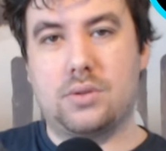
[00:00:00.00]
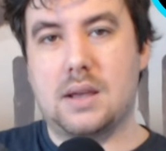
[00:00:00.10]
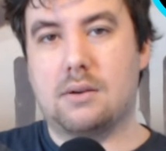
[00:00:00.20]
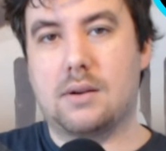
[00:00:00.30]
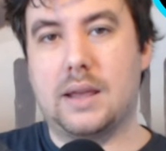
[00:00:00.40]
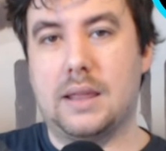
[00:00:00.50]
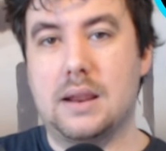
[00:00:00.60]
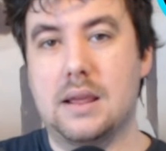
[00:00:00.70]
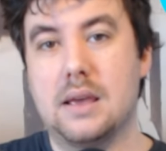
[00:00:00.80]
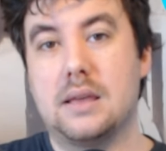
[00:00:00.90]
They're
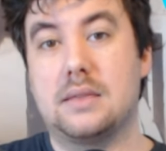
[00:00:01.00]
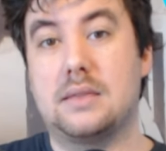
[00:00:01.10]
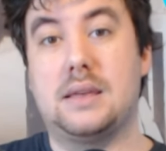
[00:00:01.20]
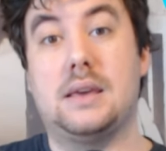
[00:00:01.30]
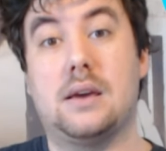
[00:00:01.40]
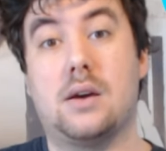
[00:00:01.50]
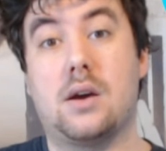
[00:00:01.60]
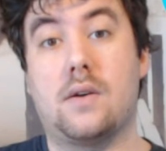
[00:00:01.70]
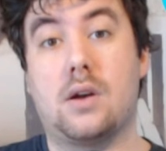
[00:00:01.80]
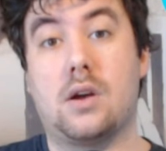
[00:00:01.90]
in the
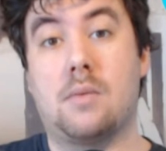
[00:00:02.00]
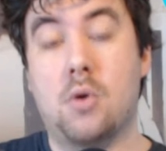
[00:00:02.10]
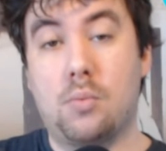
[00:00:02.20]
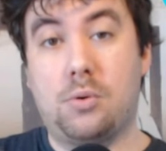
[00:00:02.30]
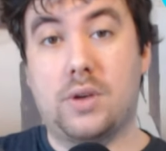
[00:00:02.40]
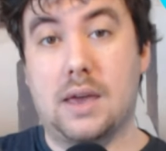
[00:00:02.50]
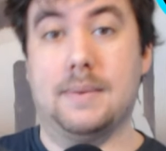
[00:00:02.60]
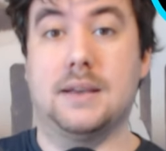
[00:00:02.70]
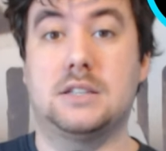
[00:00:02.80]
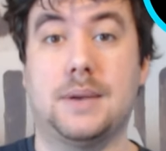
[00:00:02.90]
mobile
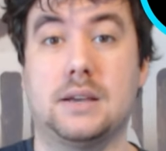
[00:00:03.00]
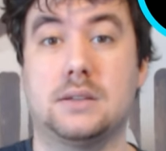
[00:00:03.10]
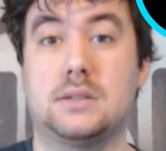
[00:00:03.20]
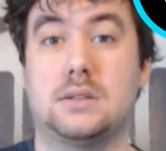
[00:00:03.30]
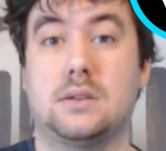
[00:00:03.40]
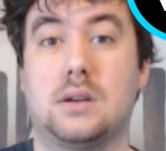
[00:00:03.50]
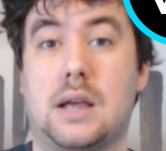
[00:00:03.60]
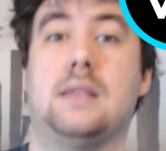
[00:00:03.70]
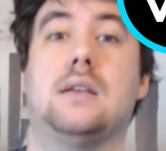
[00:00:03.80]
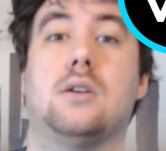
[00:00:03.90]
gaming space
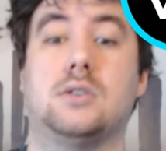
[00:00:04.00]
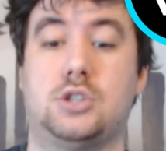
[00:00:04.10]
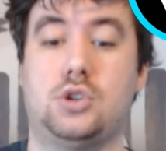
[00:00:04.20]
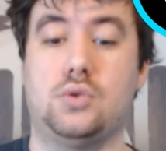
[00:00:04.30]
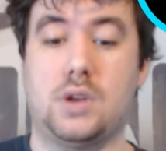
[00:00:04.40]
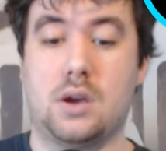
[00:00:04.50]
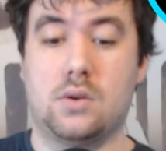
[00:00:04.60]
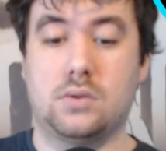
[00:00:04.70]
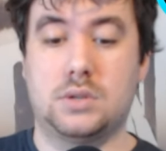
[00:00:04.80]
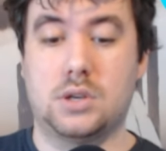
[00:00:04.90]
and their studio.
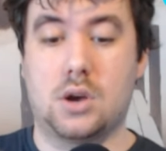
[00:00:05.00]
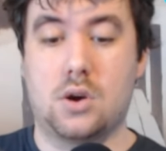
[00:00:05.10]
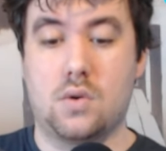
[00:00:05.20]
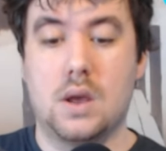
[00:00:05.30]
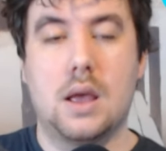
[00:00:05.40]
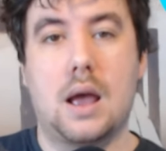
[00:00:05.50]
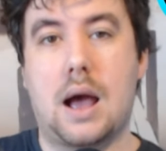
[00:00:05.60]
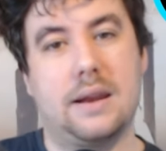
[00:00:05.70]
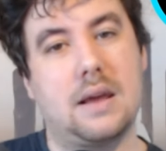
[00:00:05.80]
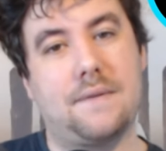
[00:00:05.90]
So
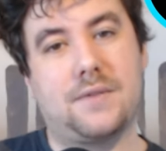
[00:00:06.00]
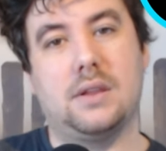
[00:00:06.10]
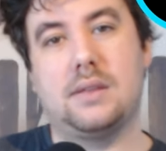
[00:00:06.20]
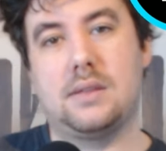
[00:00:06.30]
I definitely